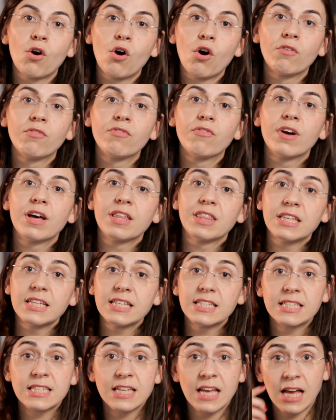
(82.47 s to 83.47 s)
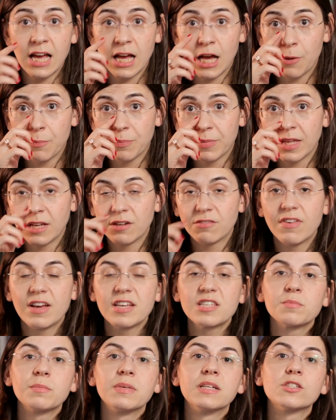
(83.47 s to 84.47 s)
of these
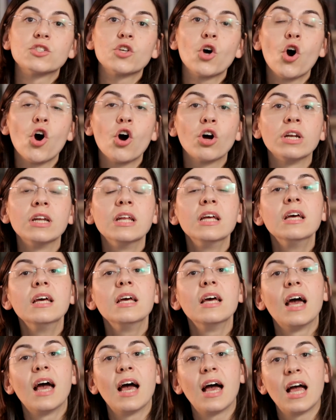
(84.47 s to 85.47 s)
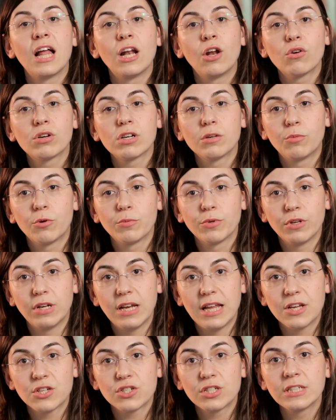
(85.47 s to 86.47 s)
investments on local
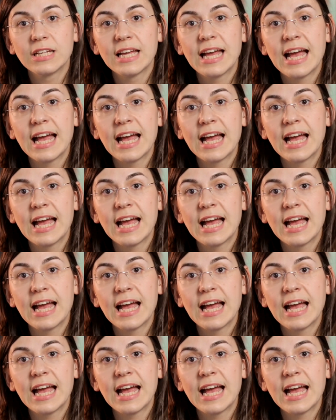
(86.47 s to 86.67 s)
population